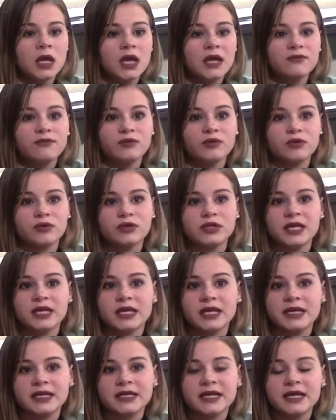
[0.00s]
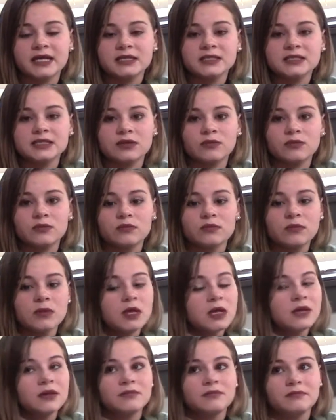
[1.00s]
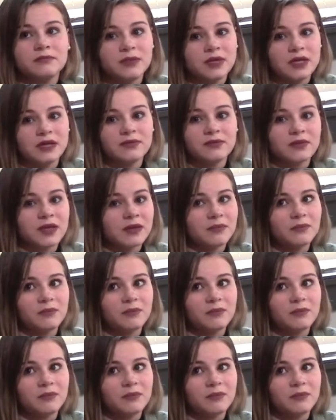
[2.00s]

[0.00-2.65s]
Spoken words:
If we were taking a test, and me,